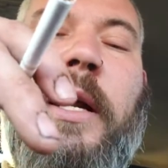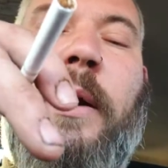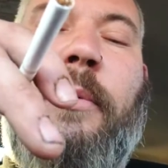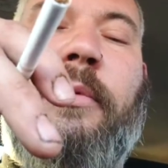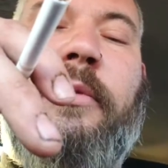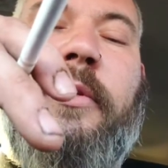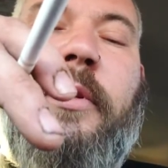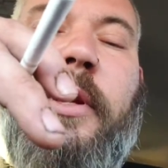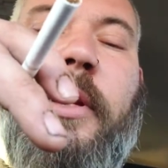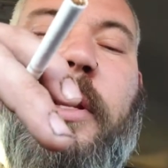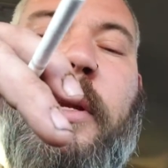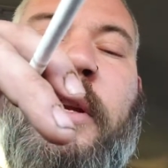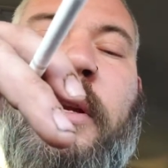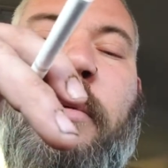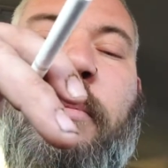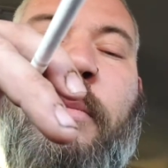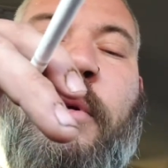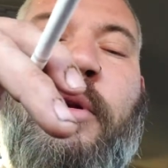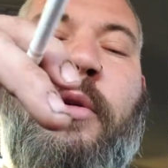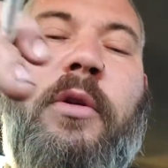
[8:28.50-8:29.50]
I was like in the
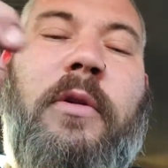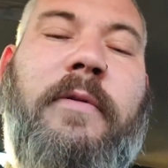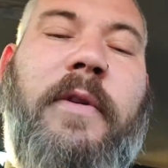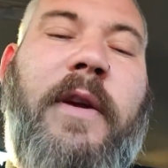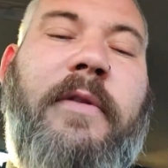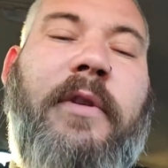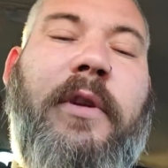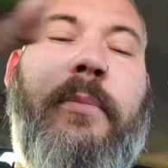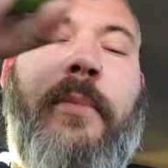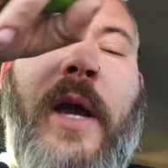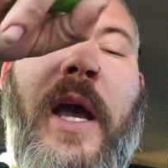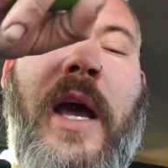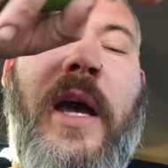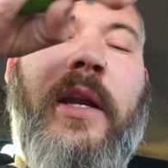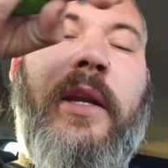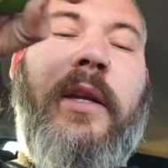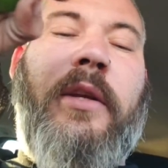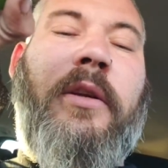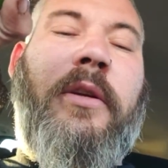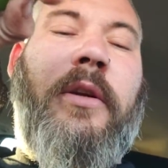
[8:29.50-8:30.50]
middle of
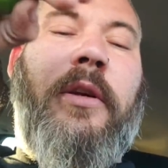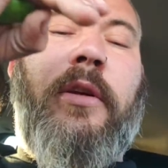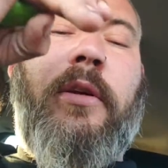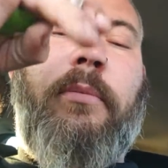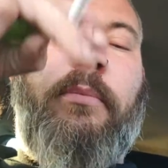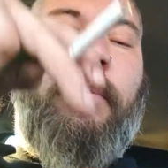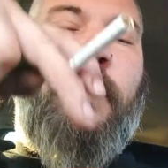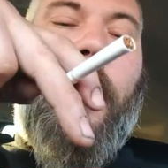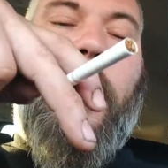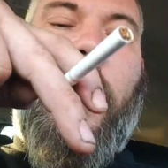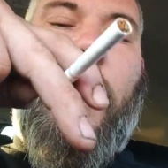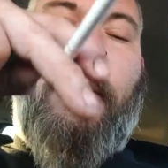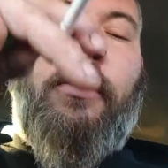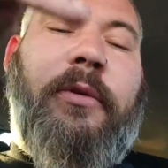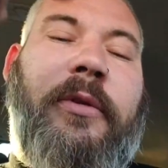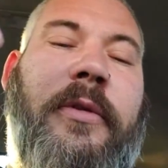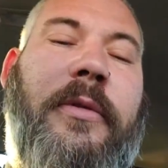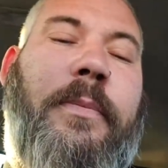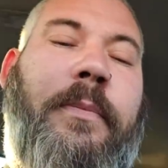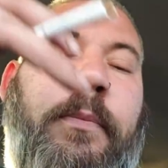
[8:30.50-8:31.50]
everybody, but I
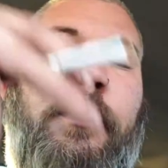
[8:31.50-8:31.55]
was